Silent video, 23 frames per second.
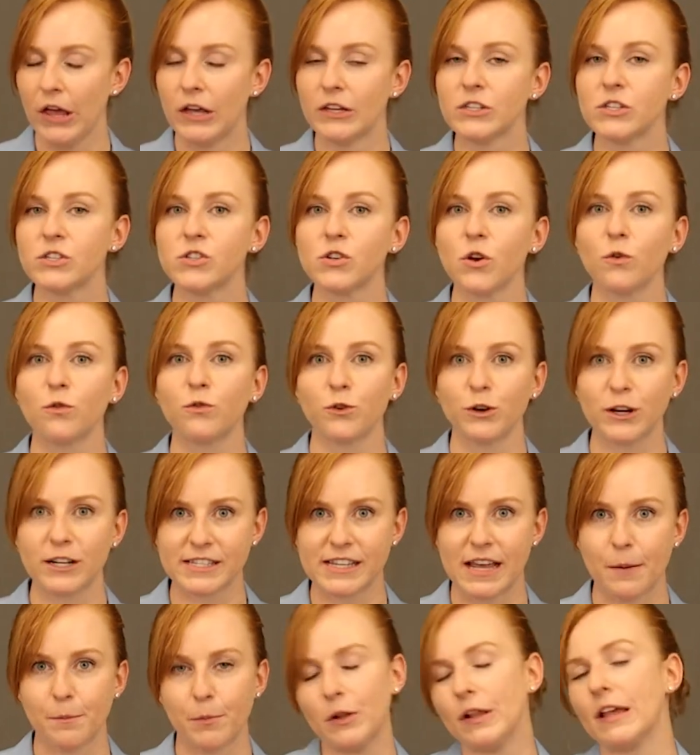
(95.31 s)
So for
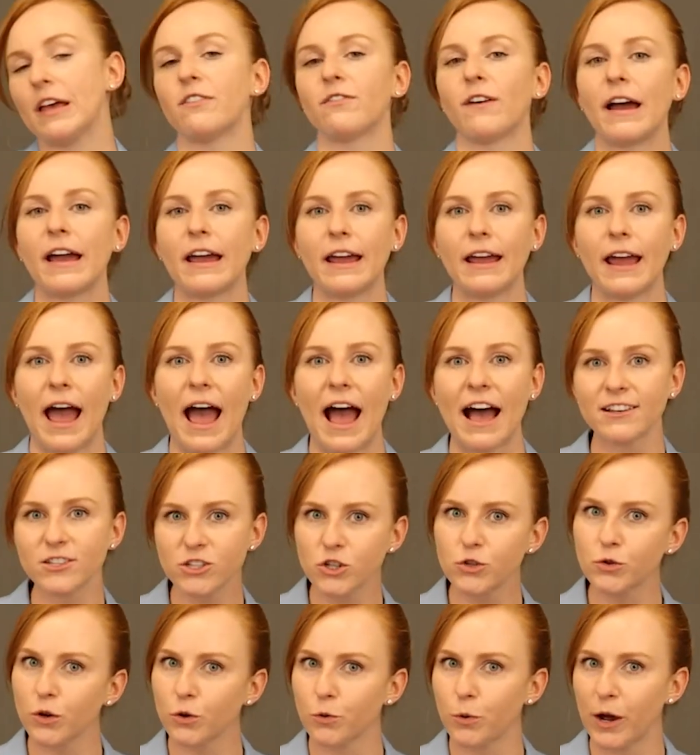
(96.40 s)
example, if I asked
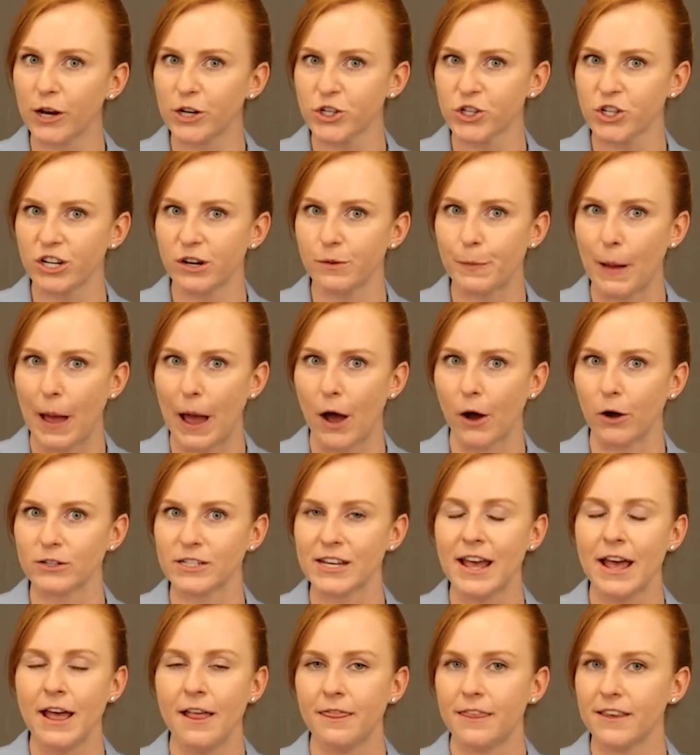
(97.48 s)
you a question about
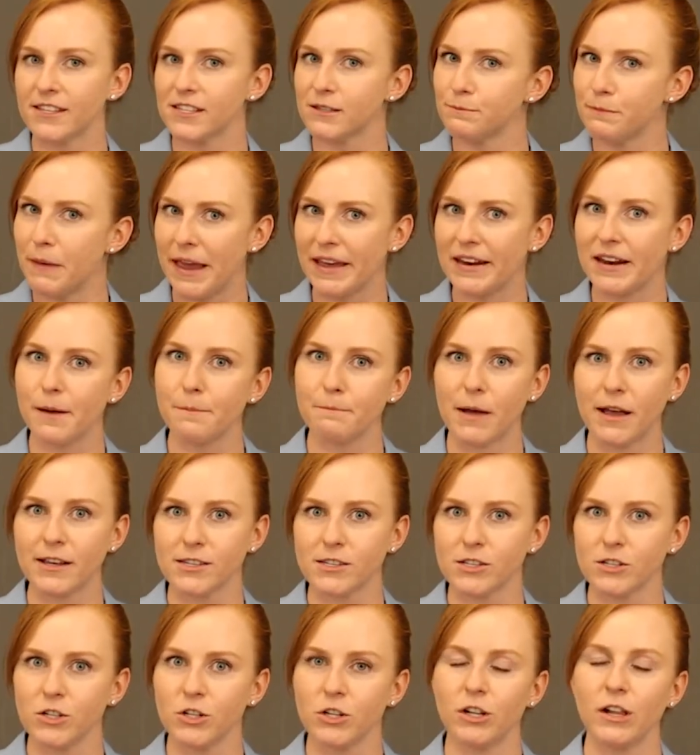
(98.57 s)
this made-up
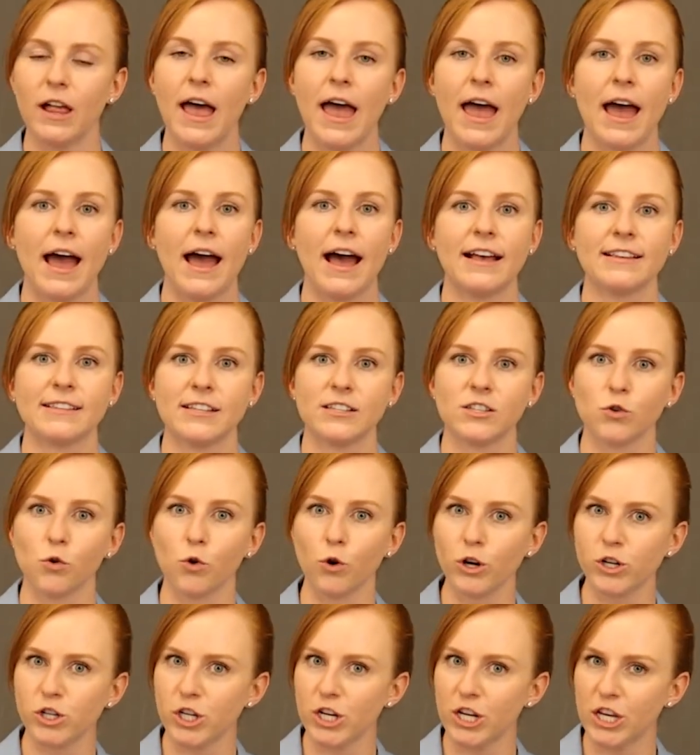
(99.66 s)
muscle has its
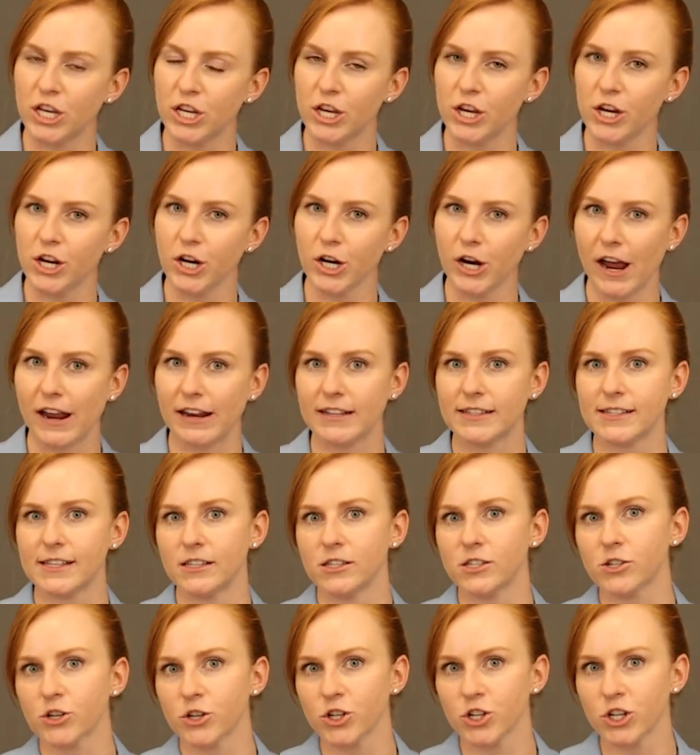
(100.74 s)
origin here and its
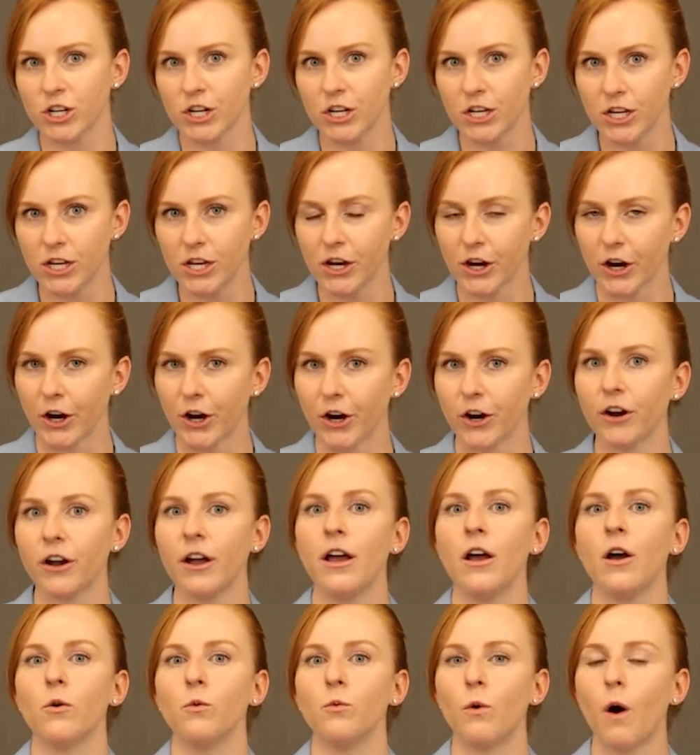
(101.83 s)
insertion here,
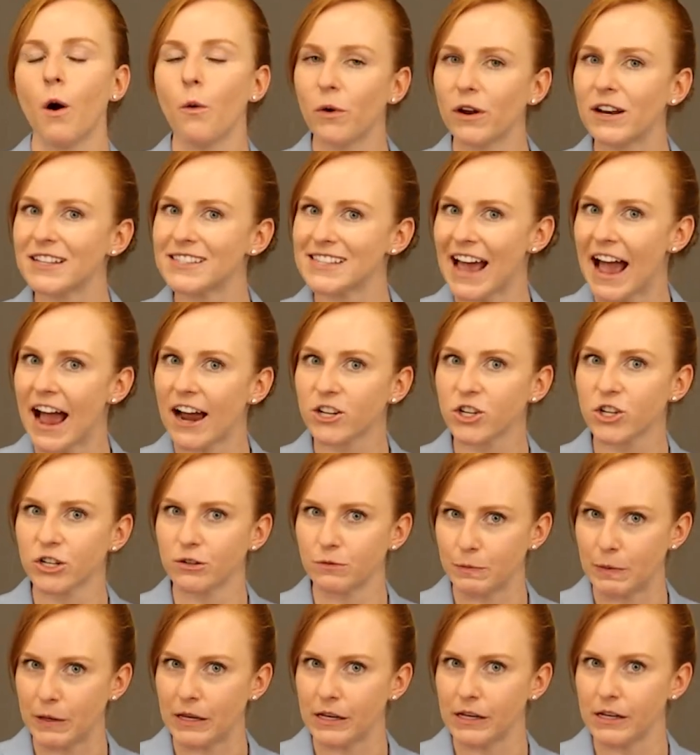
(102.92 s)
what would its
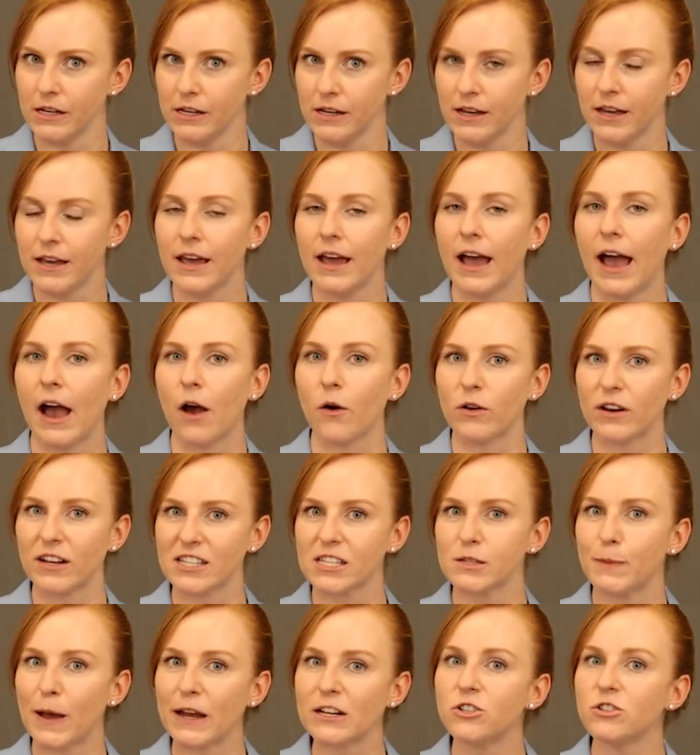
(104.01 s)
action be? I would
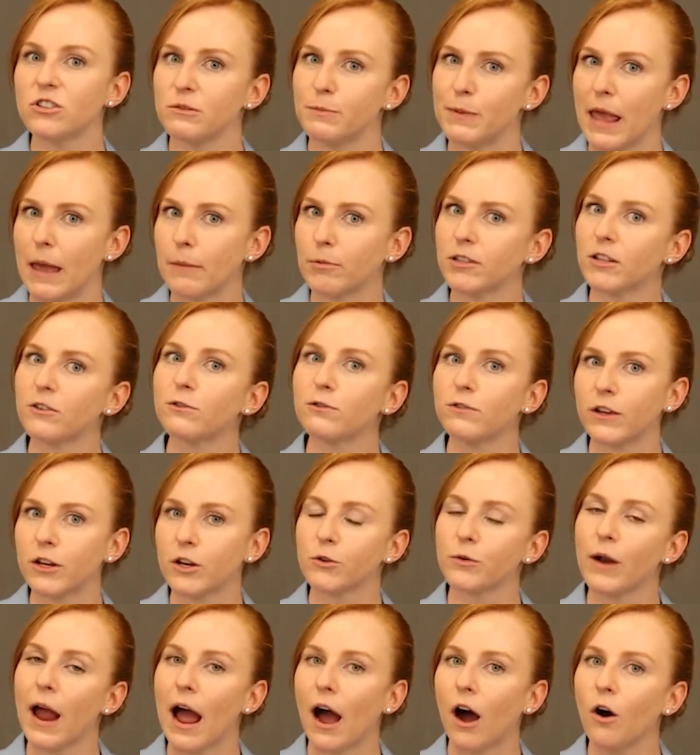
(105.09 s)
expect you to be able to
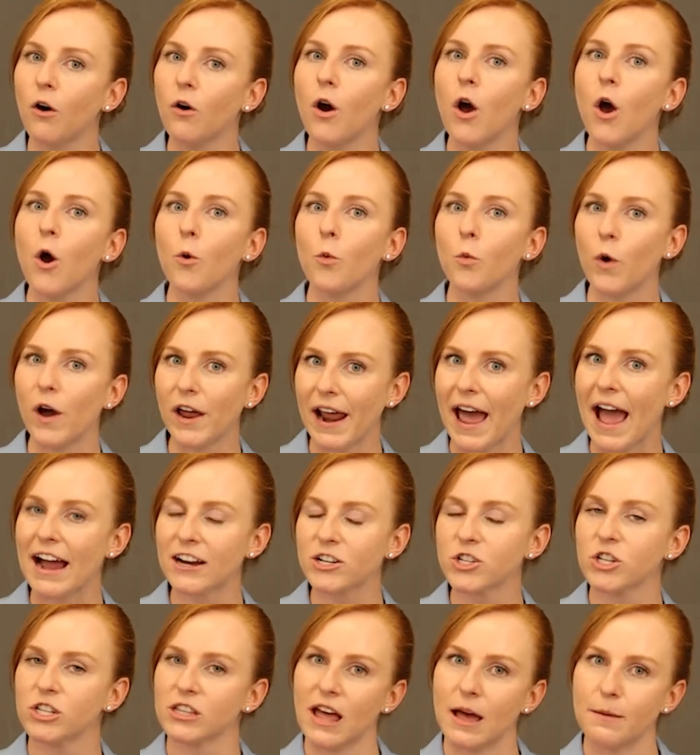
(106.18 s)
figure out what
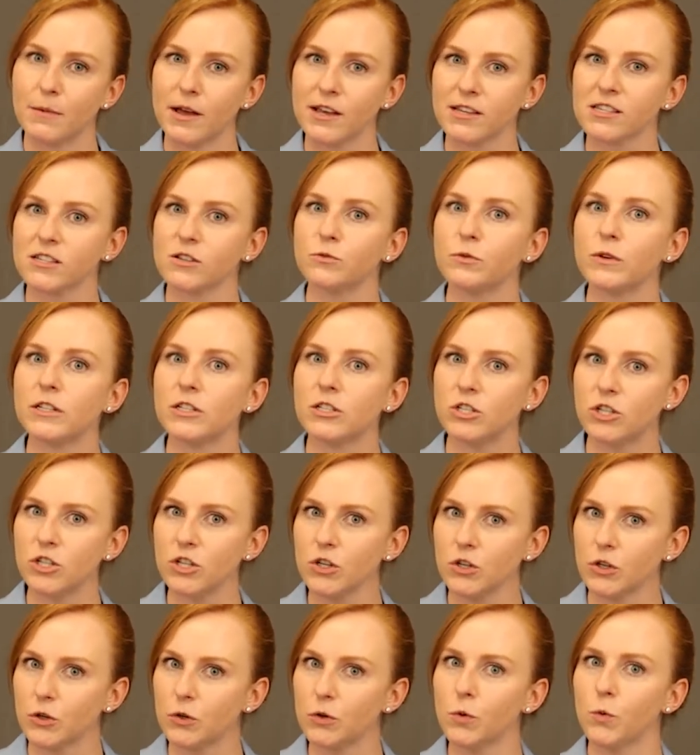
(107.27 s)
action that muscle would
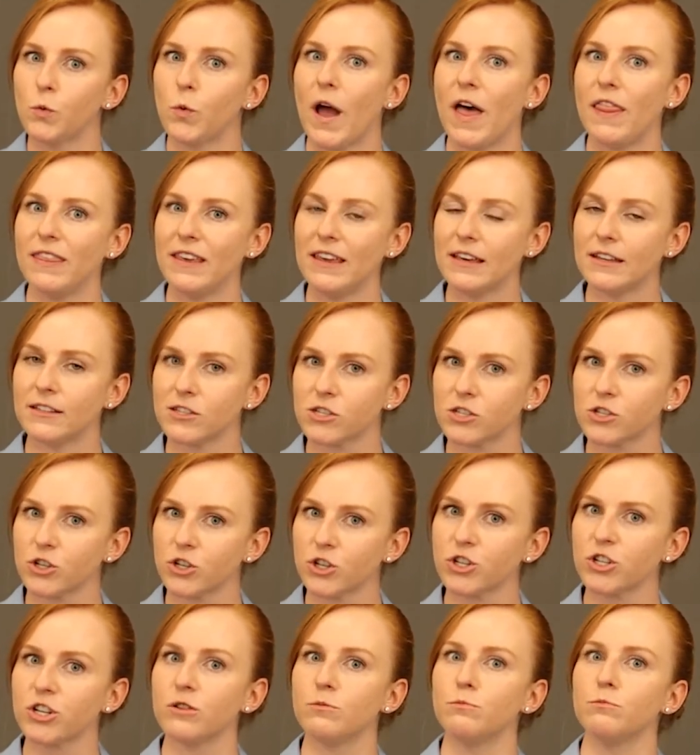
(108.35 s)
do when the
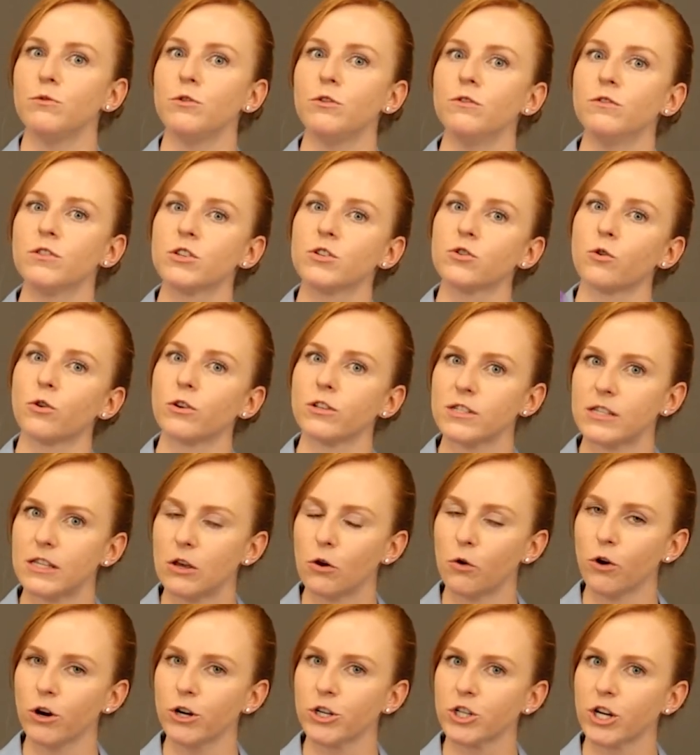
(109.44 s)
insertion moves towards the
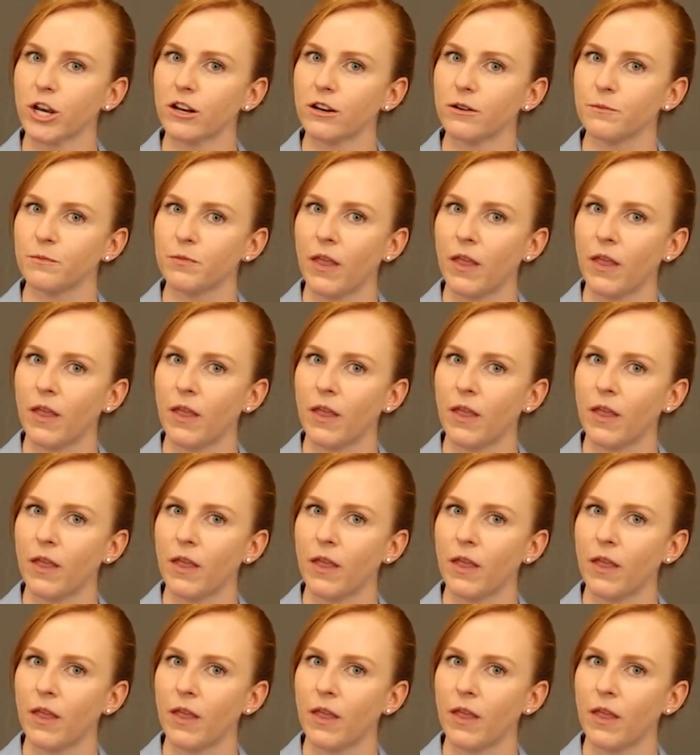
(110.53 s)
origin.